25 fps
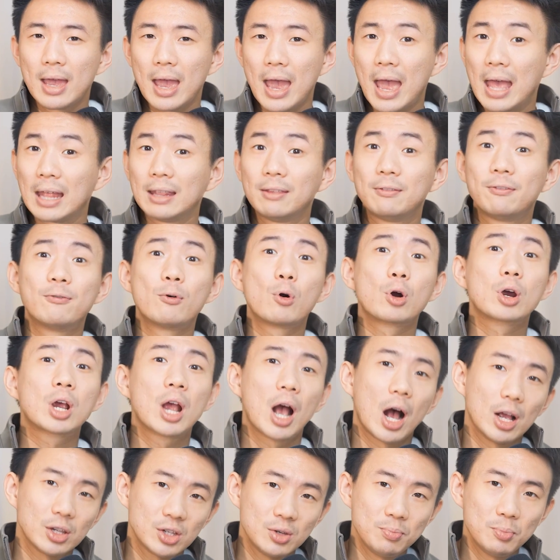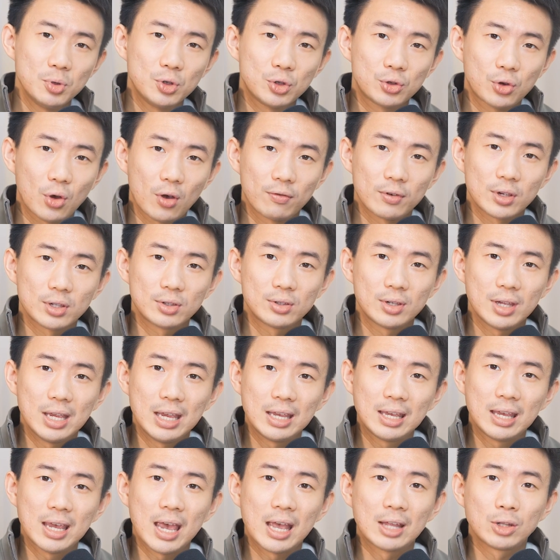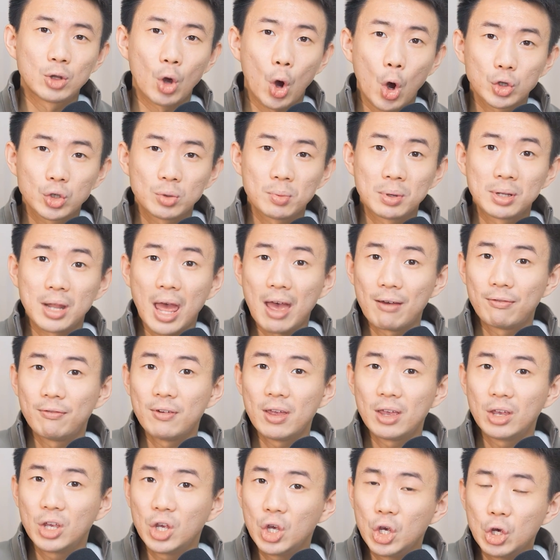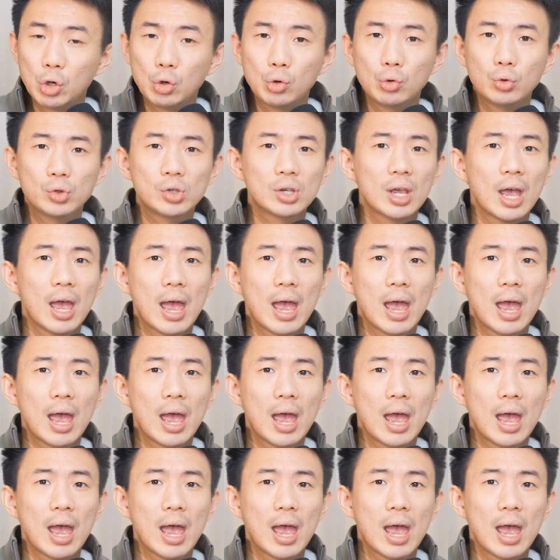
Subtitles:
And for customer service, it can automate FAQs